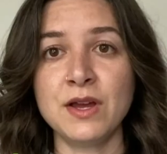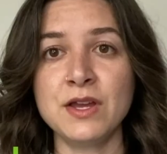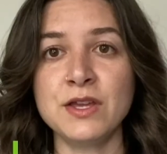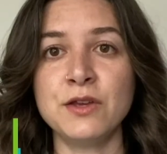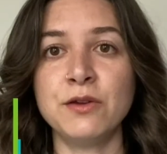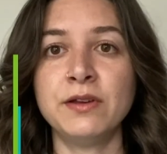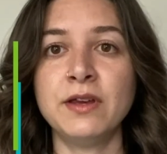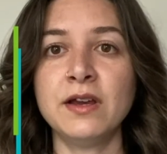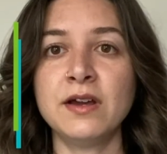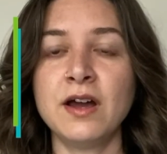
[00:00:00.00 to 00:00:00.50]

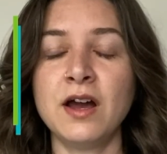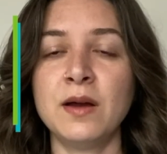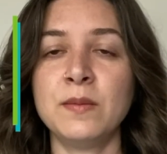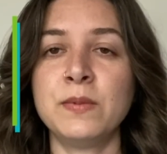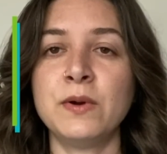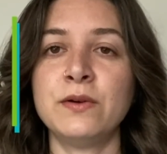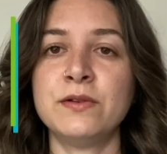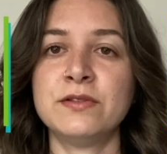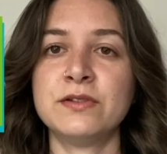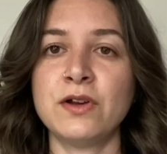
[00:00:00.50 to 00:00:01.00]
you can
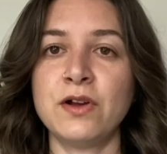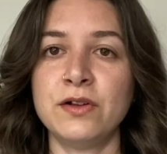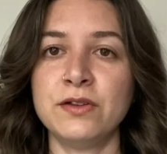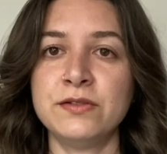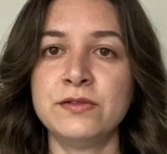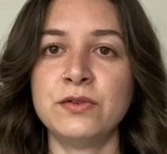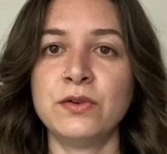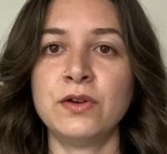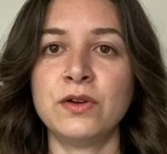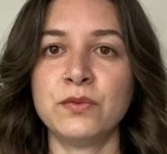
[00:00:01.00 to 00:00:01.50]
compost all
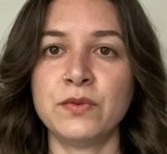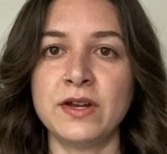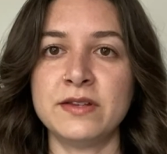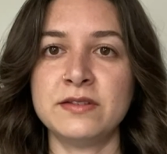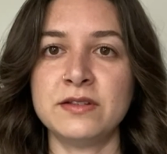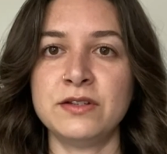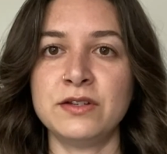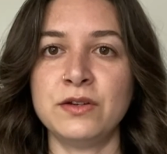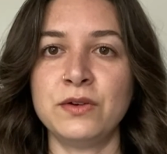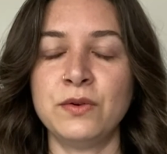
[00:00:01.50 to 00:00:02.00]
soil
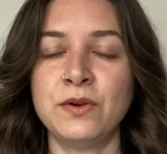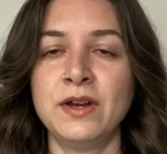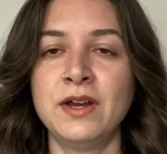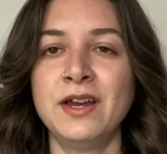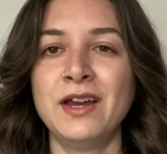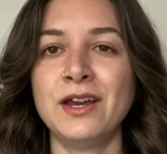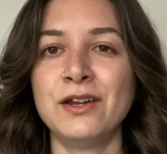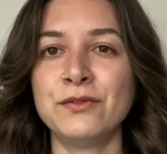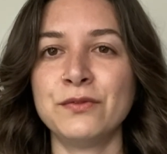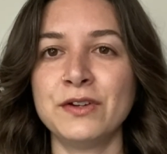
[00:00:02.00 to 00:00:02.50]
residue
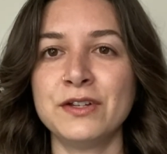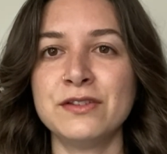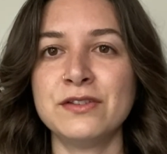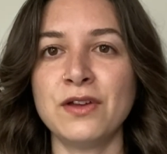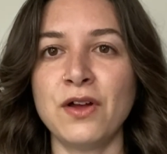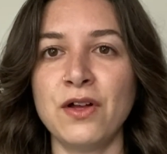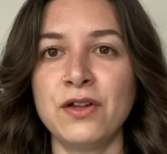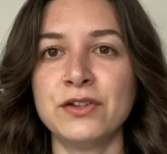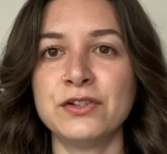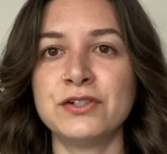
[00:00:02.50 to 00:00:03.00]
and rinse
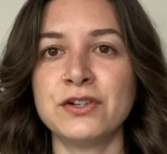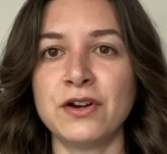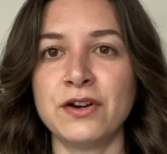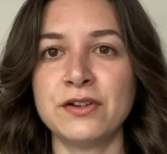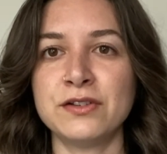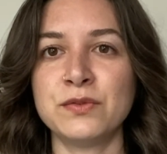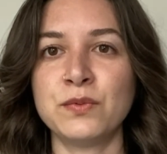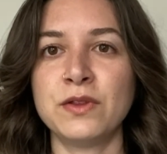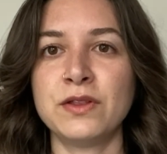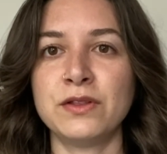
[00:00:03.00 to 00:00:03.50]
all
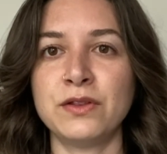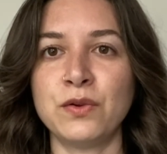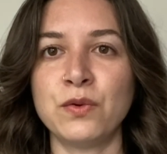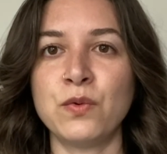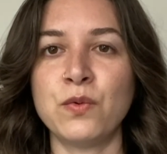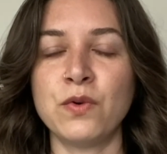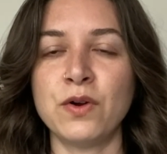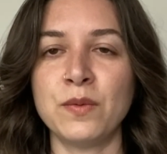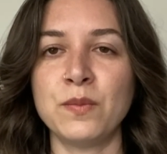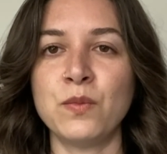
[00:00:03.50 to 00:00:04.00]
jars with
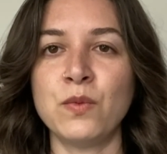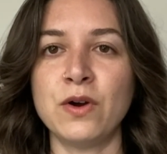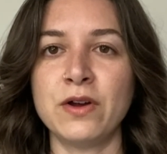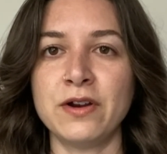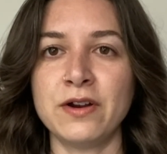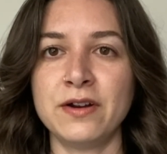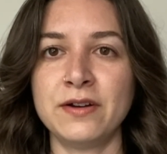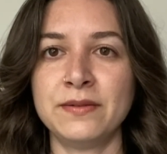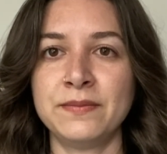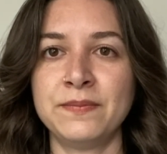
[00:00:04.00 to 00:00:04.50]
lukewarm
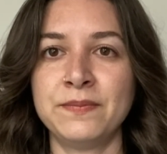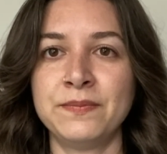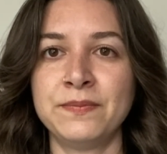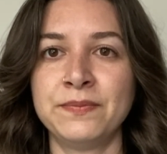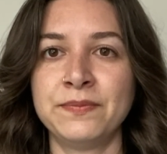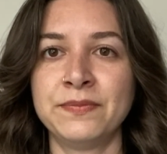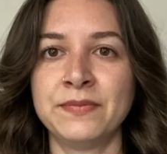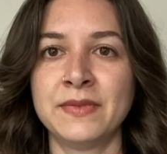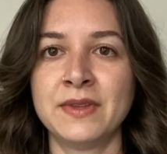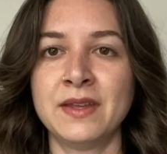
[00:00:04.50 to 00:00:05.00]
water.
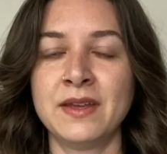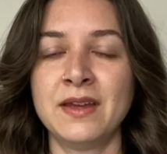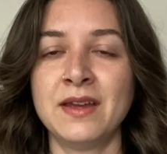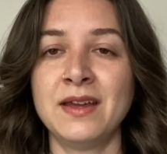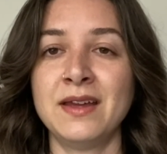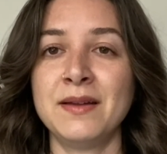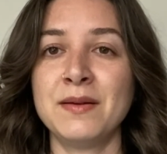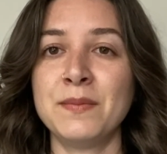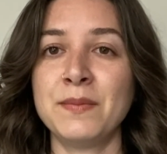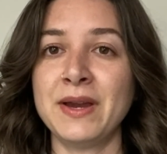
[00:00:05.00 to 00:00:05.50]

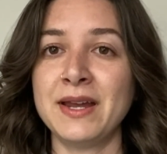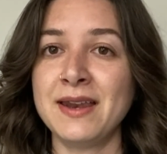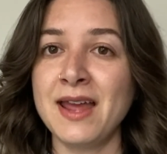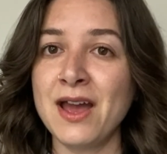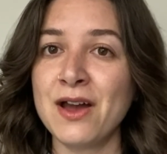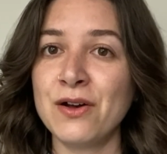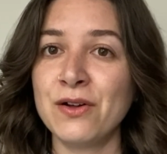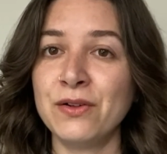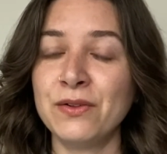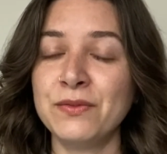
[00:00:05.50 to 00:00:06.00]
By
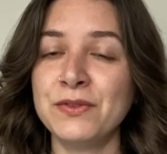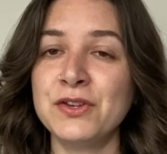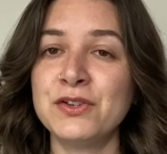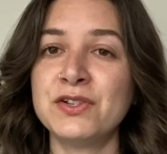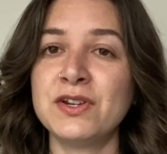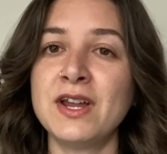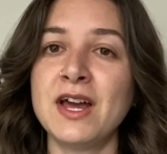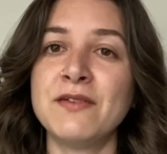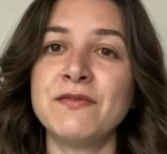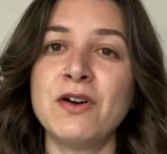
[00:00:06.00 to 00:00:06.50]
now, you
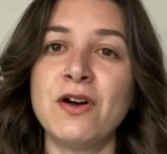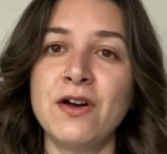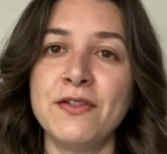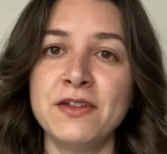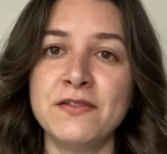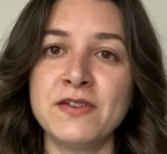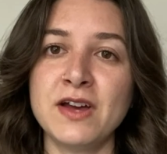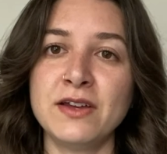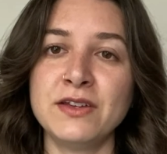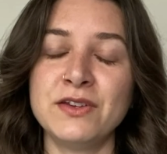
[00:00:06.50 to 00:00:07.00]
should have all
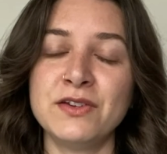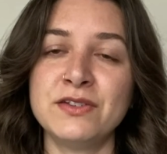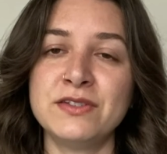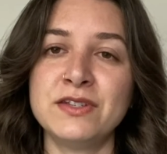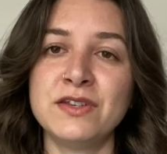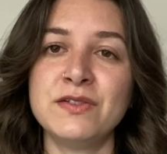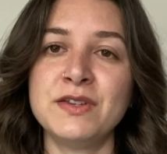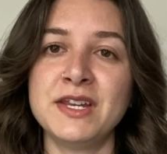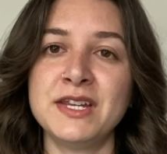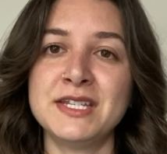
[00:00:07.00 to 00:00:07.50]
the
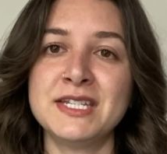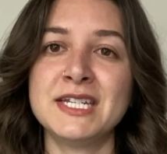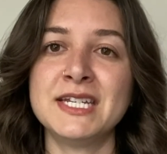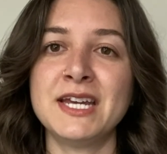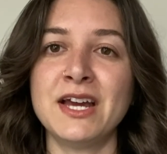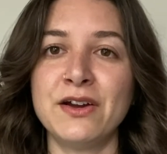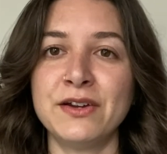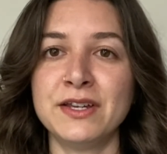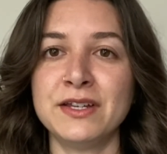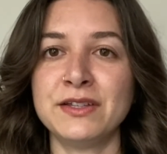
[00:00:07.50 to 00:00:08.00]
values you need to
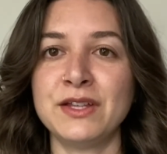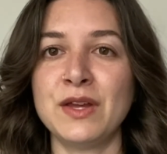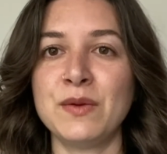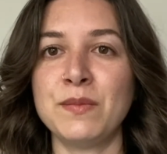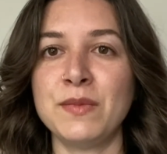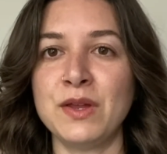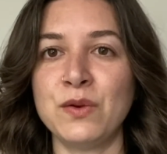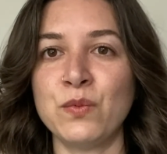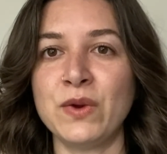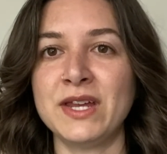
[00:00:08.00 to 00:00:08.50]
calculate
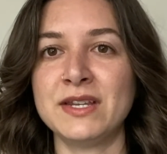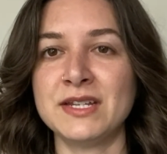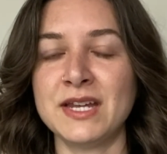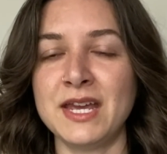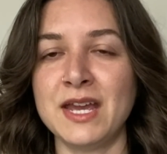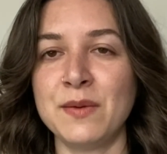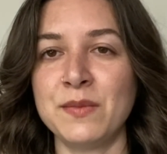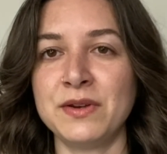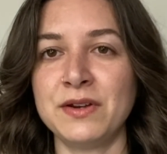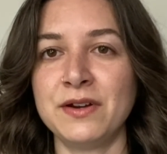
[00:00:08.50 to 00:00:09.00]
mean weight
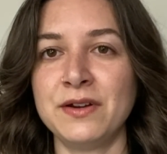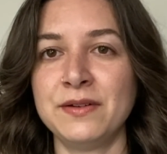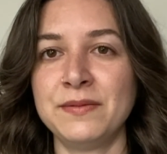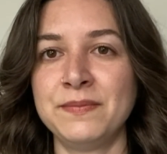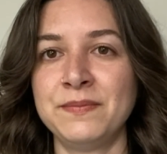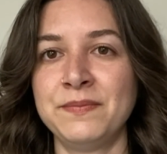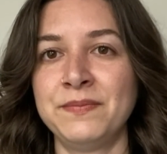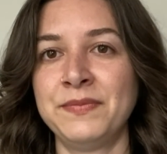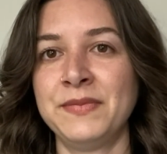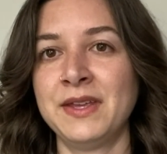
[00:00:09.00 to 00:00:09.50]

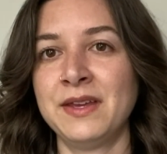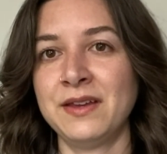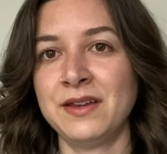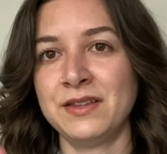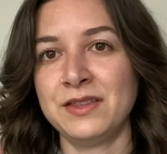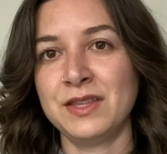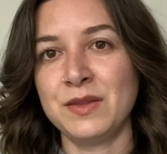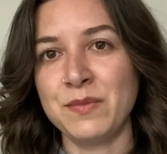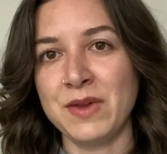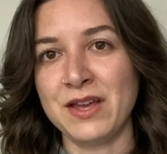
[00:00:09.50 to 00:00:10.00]
diameter:
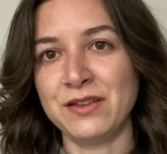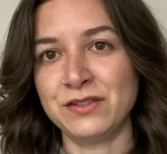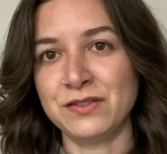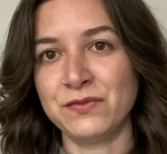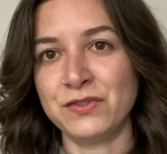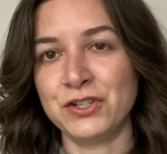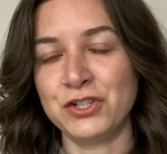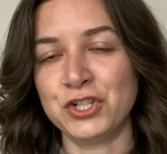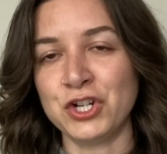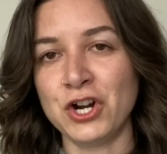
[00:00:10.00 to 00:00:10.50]
the mass
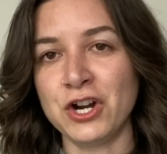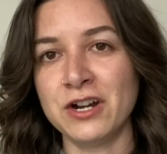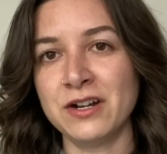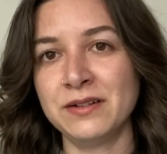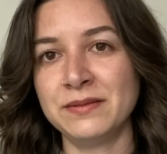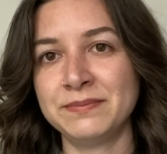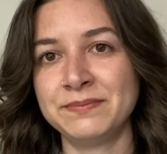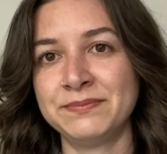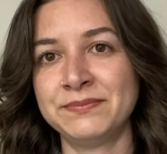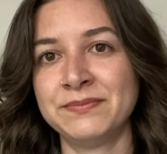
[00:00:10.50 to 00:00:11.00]
of the
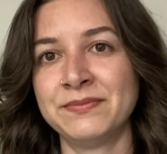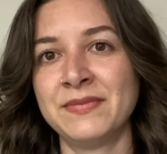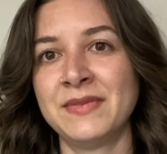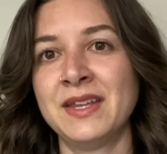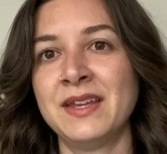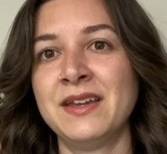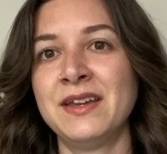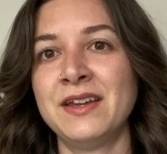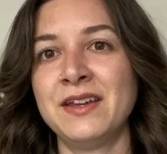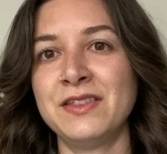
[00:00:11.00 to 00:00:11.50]
jar,
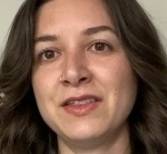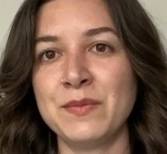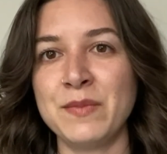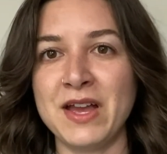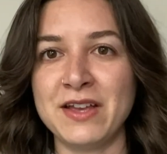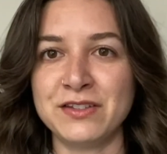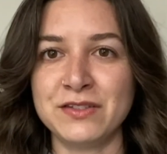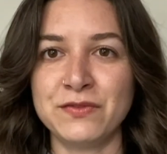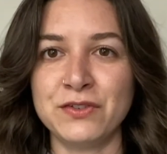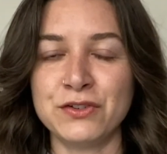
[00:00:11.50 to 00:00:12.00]
the
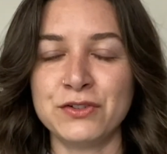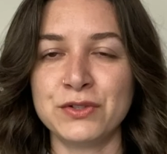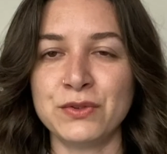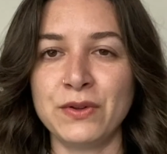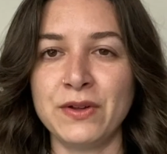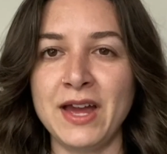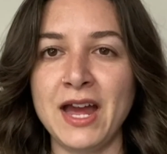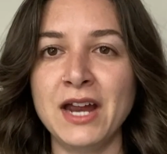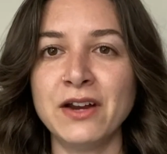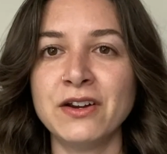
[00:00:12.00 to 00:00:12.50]
mass of your
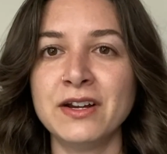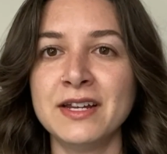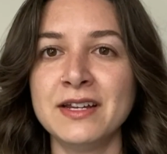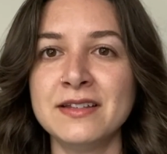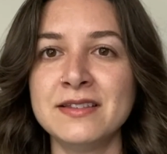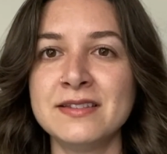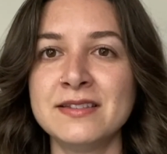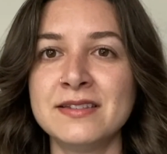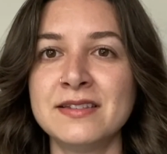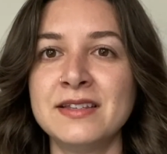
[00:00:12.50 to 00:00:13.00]
soil
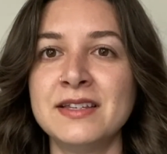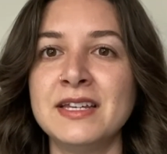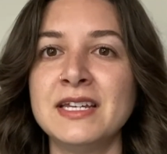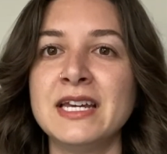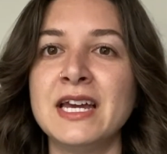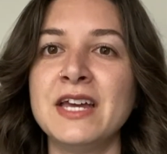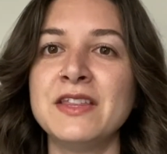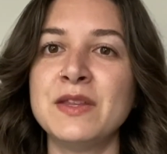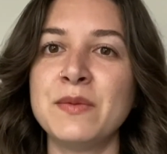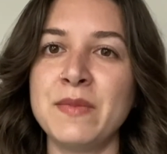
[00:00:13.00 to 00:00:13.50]
aggregates,
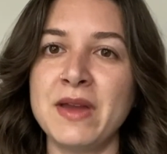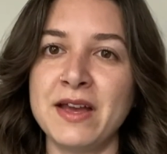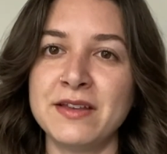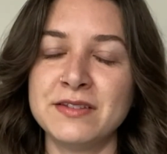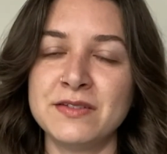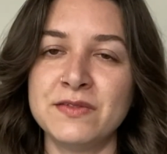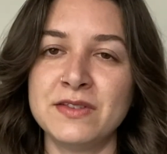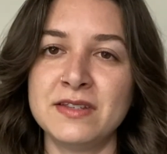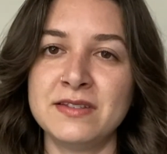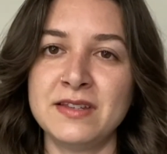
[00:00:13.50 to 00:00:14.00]
and the
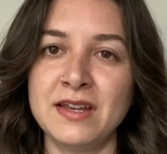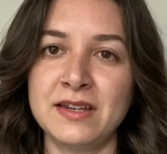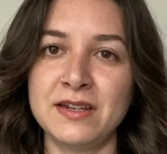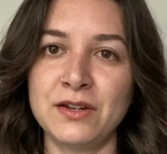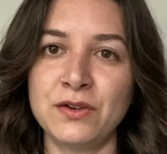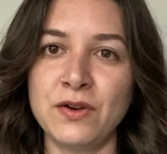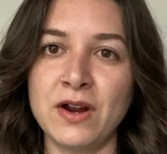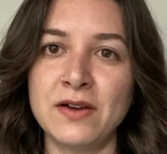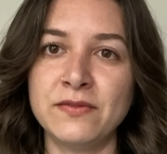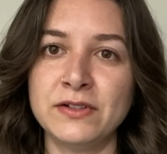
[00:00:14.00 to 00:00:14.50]
mass of the sand
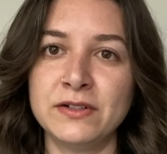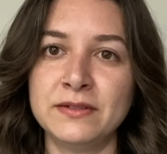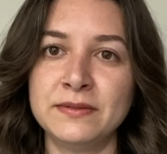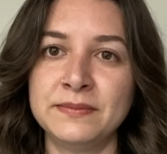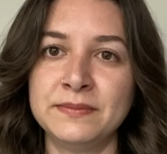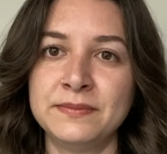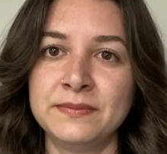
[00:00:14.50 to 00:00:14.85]
and gravel.